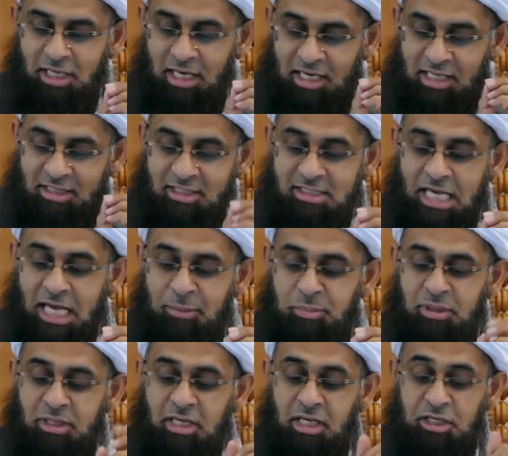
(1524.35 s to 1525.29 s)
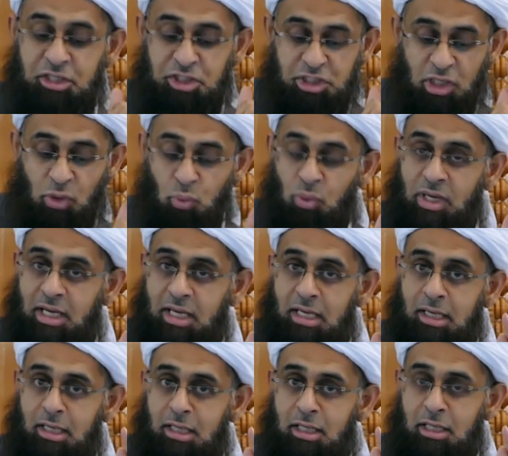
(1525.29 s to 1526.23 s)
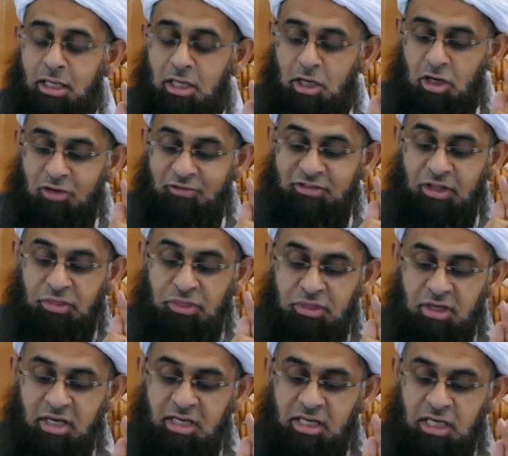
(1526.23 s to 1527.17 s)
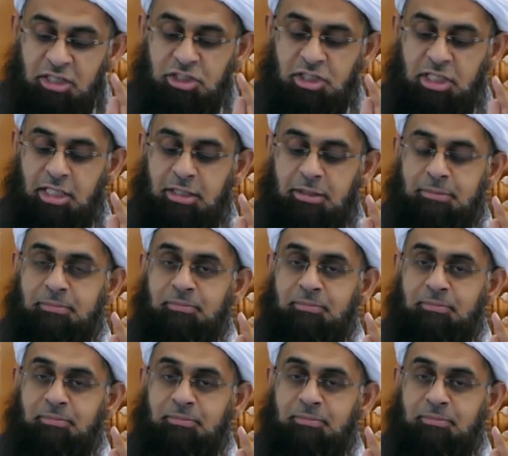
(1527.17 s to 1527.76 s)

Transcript: And this happened in Shawwal of the third Hijri.